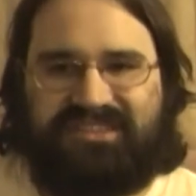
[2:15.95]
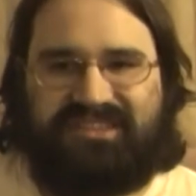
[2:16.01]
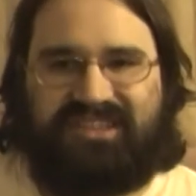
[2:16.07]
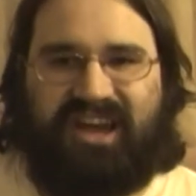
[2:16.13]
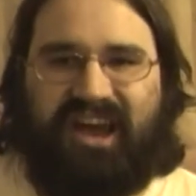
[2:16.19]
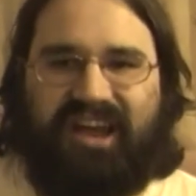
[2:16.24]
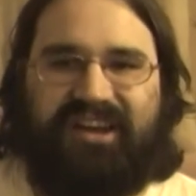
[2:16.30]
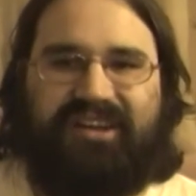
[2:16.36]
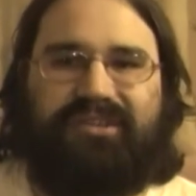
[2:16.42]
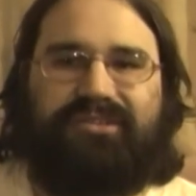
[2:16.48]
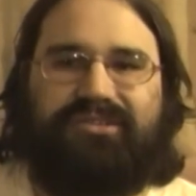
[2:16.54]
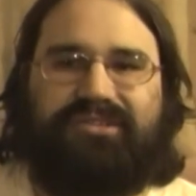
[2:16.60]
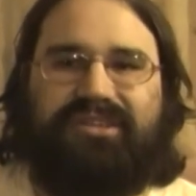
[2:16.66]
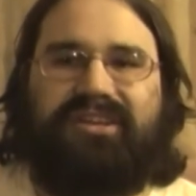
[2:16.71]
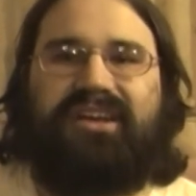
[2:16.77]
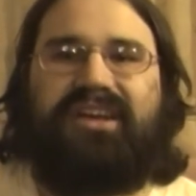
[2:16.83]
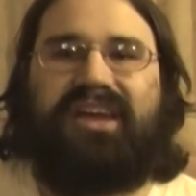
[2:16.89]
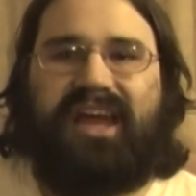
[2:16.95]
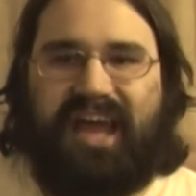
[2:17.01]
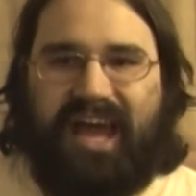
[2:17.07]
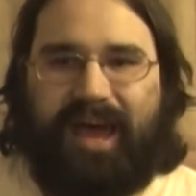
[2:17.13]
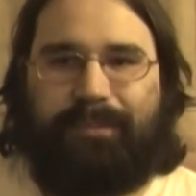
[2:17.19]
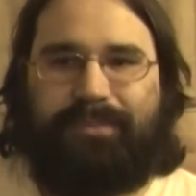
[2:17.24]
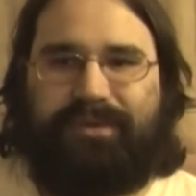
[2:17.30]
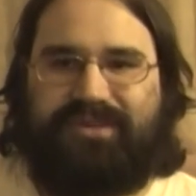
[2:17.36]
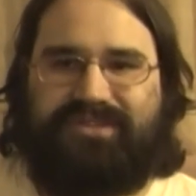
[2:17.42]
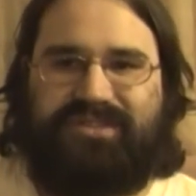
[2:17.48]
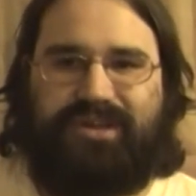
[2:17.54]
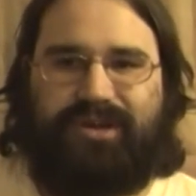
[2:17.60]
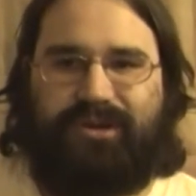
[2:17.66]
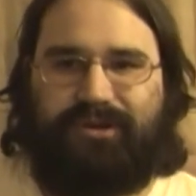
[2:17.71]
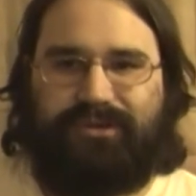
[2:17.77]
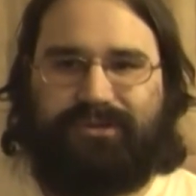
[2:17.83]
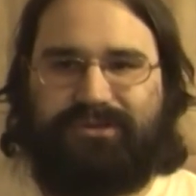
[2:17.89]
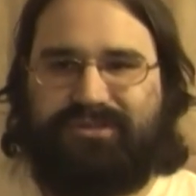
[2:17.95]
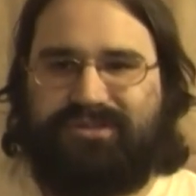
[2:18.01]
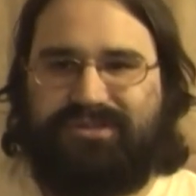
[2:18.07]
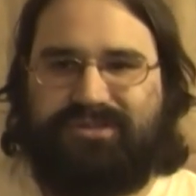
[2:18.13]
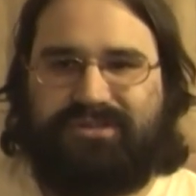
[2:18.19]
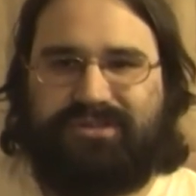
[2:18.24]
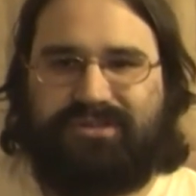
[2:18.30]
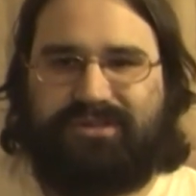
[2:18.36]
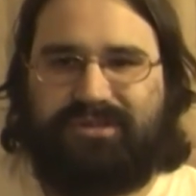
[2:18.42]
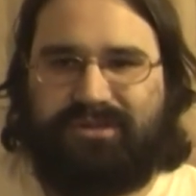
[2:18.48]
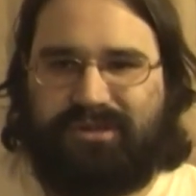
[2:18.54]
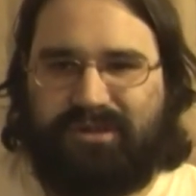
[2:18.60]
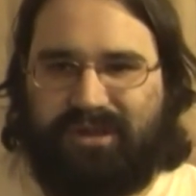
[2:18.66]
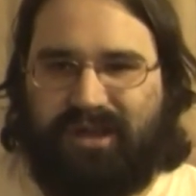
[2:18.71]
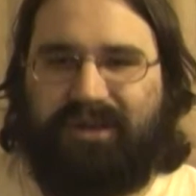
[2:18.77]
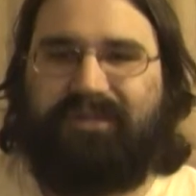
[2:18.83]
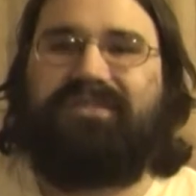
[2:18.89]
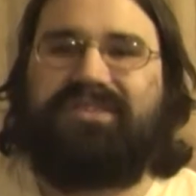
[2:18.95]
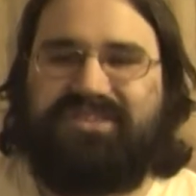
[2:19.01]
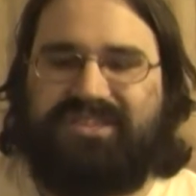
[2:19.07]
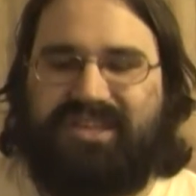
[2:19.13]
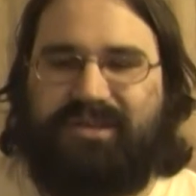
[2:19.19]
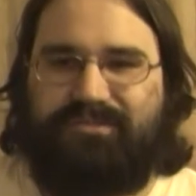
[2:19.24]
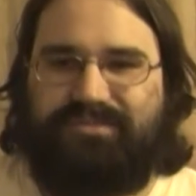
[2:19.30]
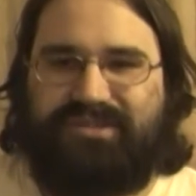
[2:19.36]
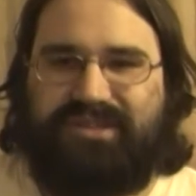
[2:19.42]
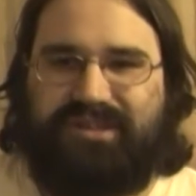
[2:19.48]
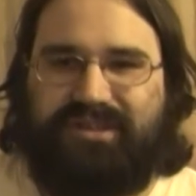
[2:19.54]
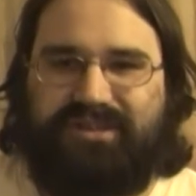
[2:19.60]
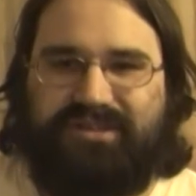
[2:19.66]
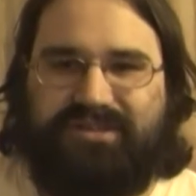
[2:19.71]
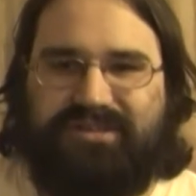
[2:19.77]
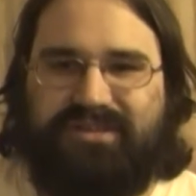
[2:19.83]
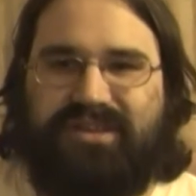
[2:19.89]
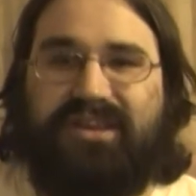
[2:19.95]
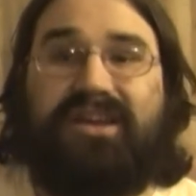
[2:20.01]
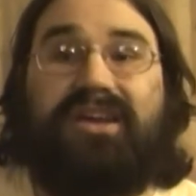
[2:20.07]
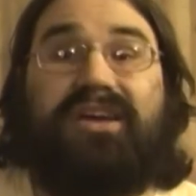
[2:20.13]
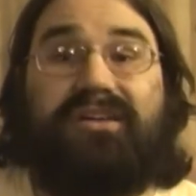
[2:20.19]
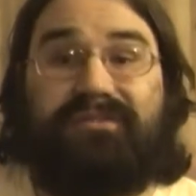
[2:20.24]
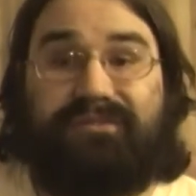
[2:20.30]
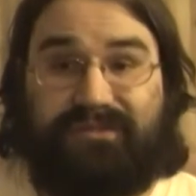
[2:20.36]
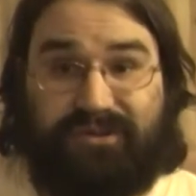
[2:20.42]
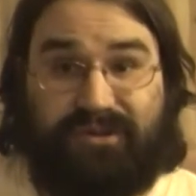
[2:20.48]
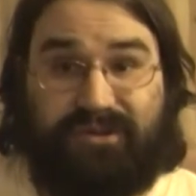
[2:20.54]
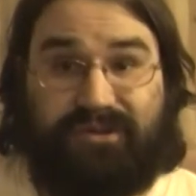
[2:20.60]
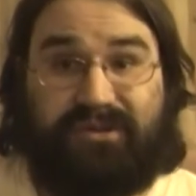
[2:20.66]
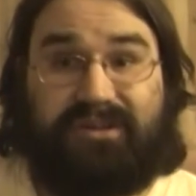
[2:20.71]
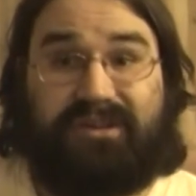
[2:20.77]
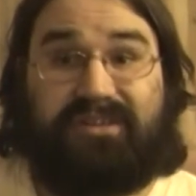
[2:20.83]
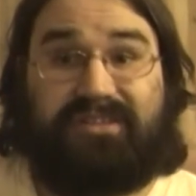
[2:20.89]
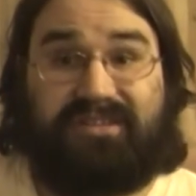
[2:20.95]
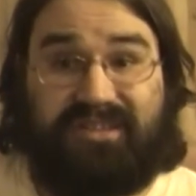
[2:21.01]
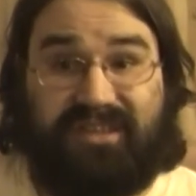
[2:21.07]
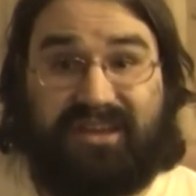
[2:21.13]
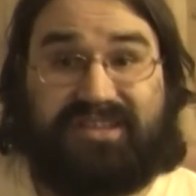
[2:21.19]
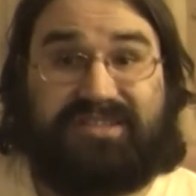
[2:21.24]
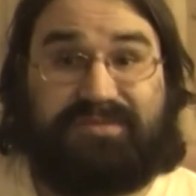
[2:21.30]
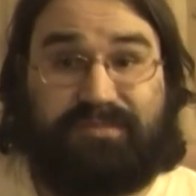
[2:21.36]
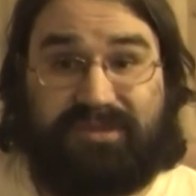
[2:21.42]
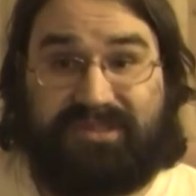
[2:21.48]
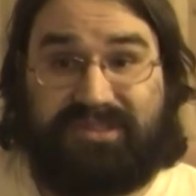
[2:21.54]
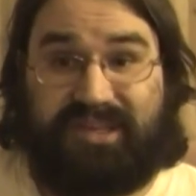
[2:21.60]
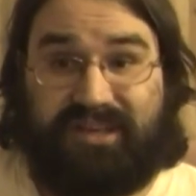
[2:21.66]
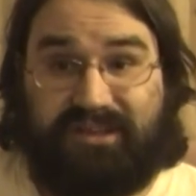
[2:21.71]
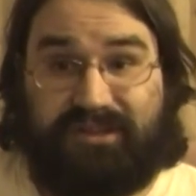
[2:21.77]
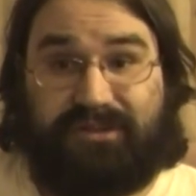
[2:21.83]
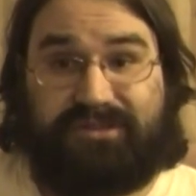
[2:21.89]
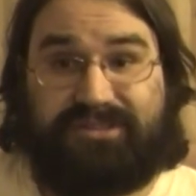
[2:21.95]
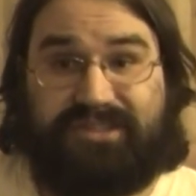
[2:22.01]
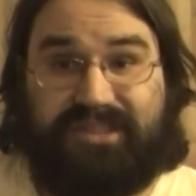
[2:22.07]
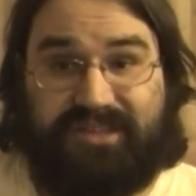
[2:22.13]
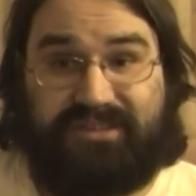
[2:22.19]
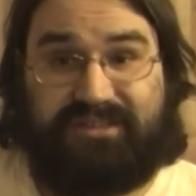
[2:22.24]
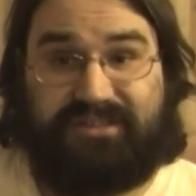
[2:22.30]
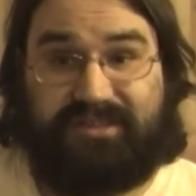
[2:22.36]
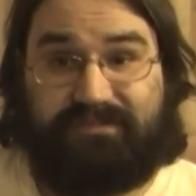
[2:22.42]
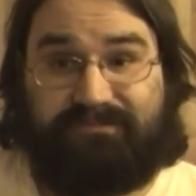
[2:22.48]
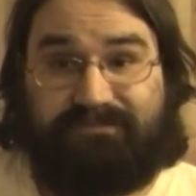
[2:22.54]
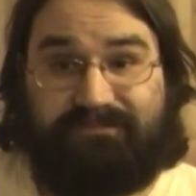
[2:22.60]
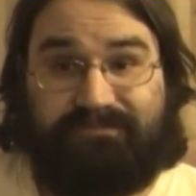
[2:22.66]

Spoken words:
titled episodes of The Simpsons for this particular season.